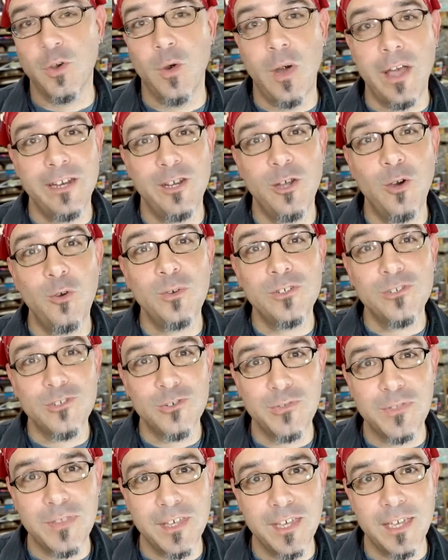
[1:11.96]
So I know what
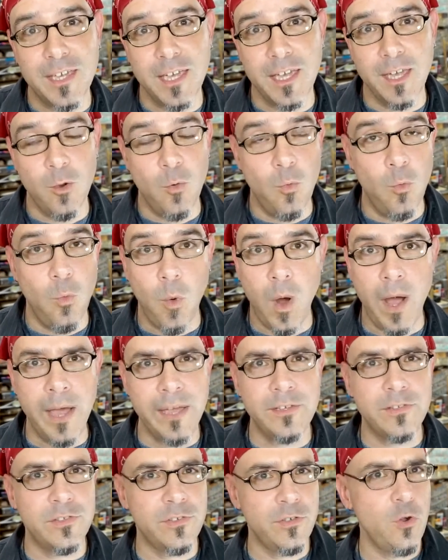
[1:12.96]
you're thinking.
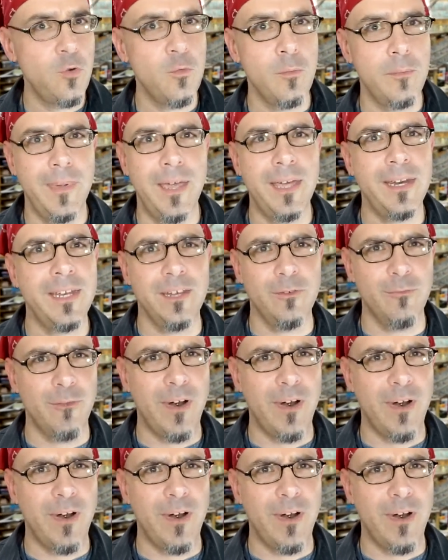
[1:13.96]
Why so many,